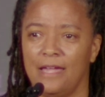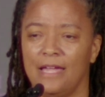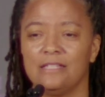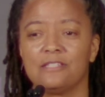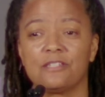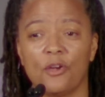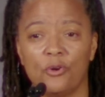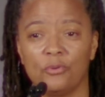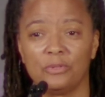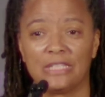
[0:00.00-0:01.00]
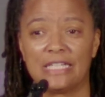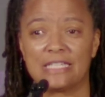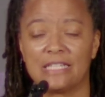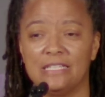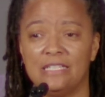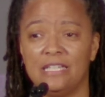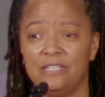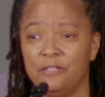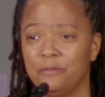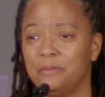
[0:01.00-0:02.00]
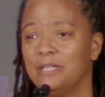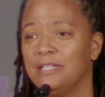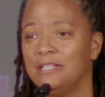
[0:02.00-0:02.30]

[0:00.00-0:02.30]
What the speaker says: And so let us continue,